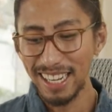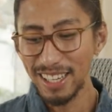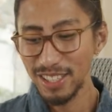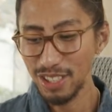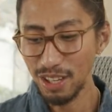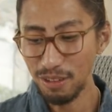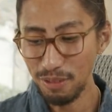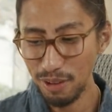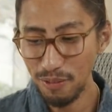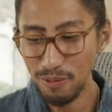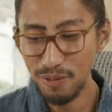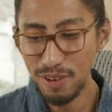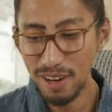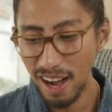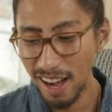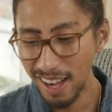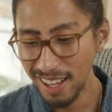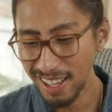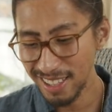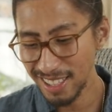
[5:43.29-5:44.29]
So you've
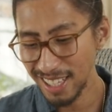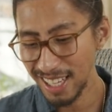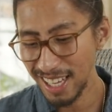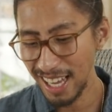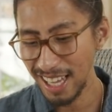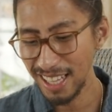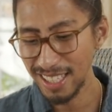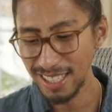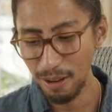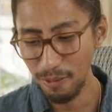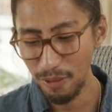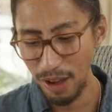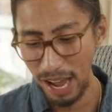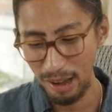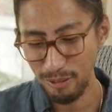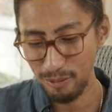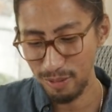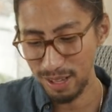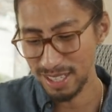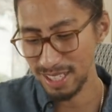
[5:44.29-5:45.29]
knocked at the gates of
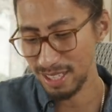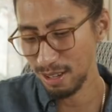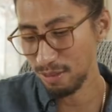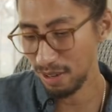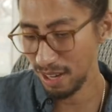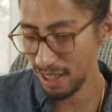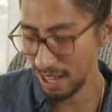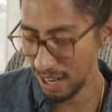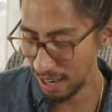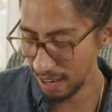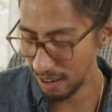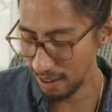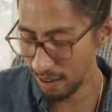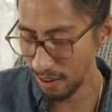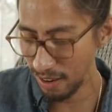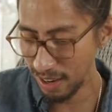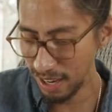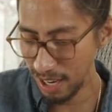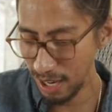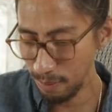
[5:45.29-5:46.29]
heavens over there,
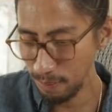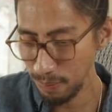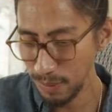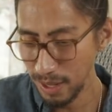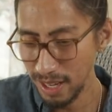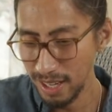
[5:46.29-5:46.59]
okay?